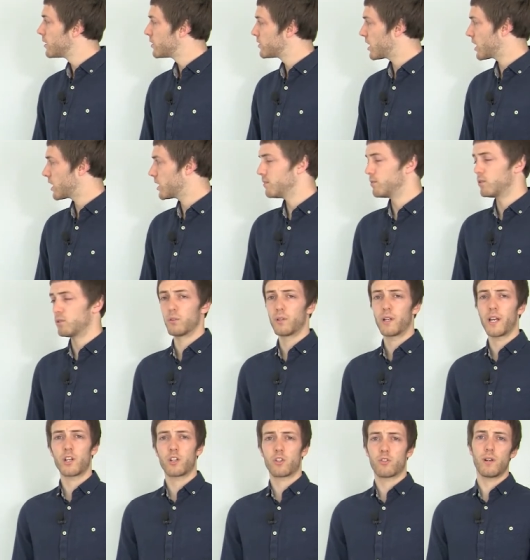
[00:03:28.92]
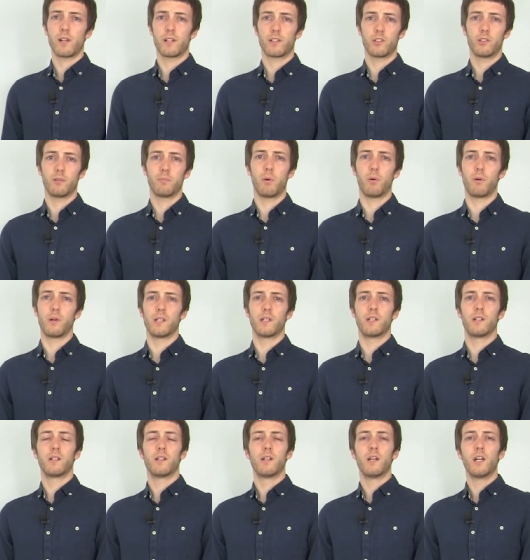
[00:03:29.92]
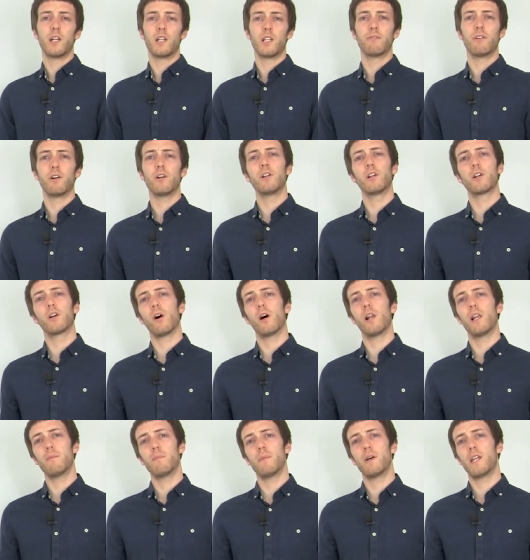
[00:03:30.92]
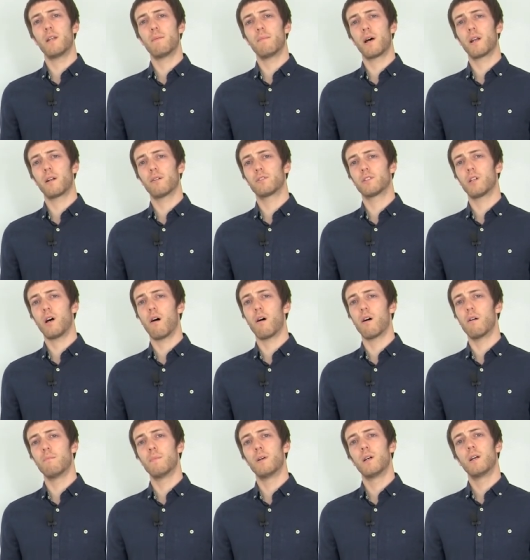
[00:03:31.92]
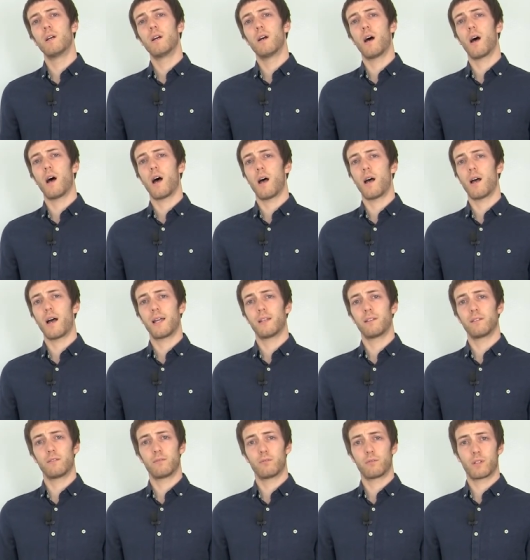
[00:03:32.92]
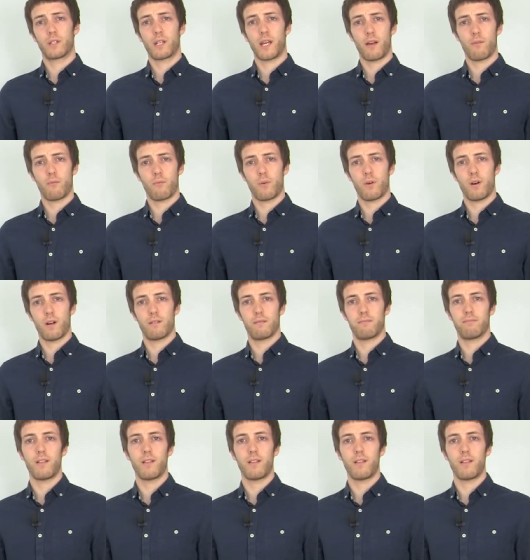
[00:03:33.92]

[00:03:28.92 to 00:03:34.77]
Second of all, get straight to the point. You've only got a limited amount of time uh, and well,